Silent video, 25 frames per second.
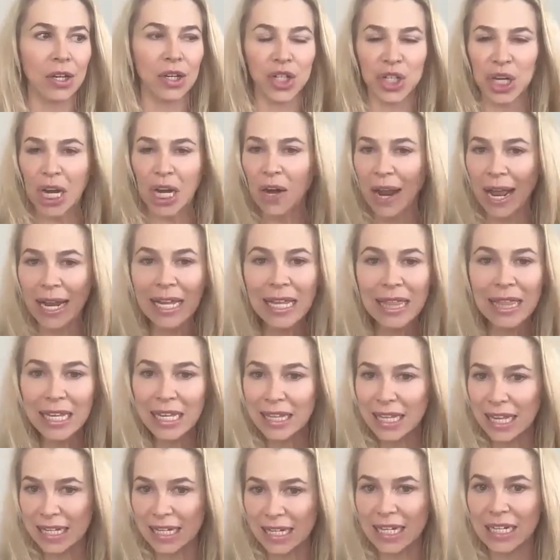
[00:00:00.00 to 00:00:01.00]
share
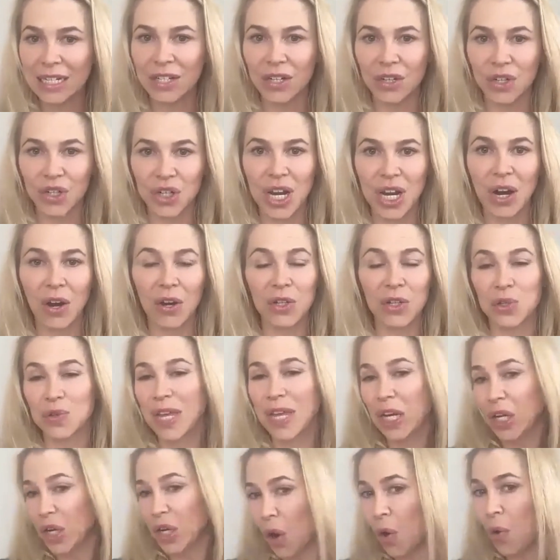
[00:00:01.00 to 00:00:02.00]
anything they need to share? And do
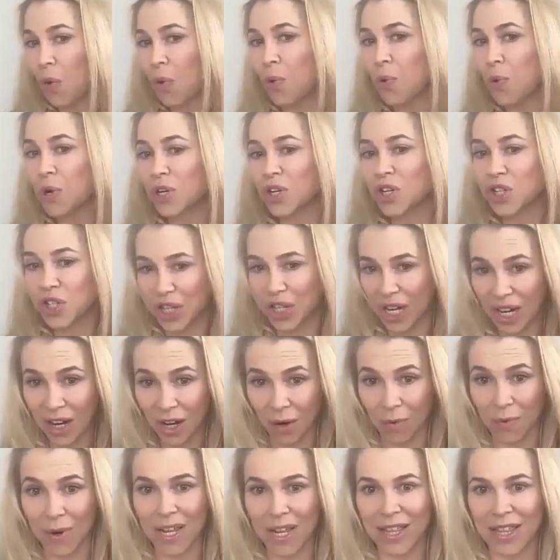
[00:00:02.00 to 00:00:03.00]
they know who to
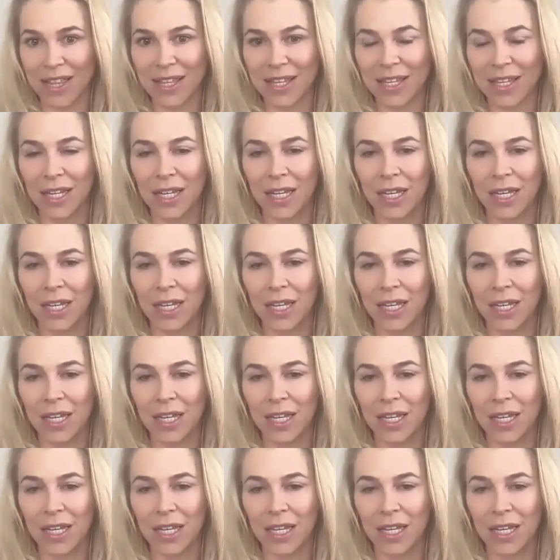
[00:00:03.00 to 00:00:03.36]
share it with?